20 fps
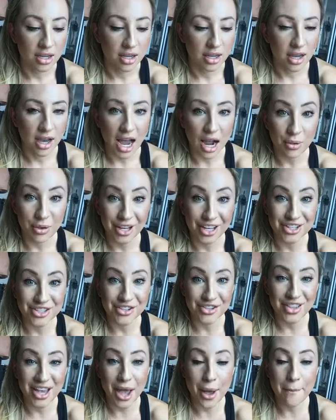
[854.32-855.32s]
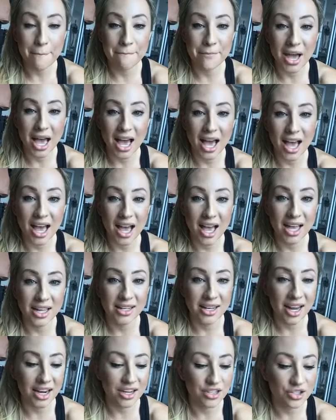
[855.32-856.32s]
I will answer them uh,
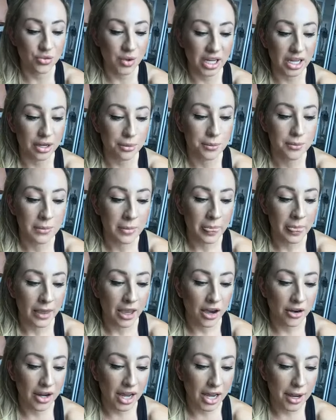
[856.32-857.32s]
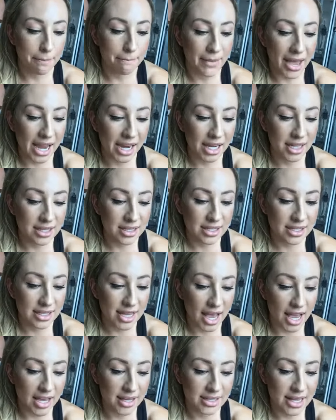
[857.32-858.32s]
next week. Okay, Megan
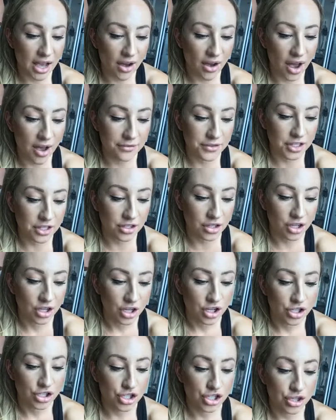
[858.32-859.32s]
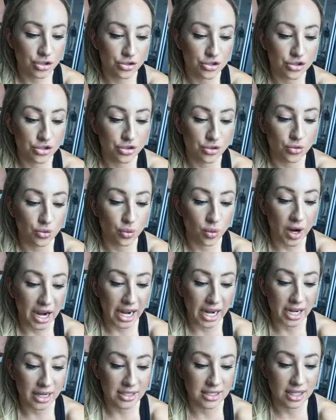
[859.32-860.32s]
says, how often do you do
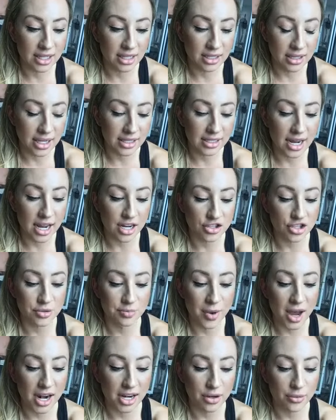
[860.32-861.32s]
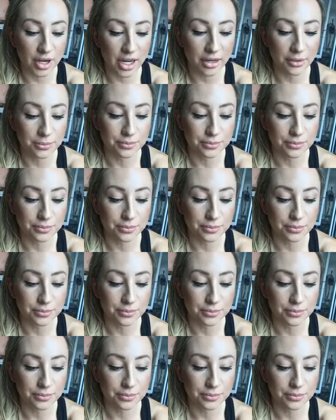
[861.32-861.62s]
weight? Like not just body weight.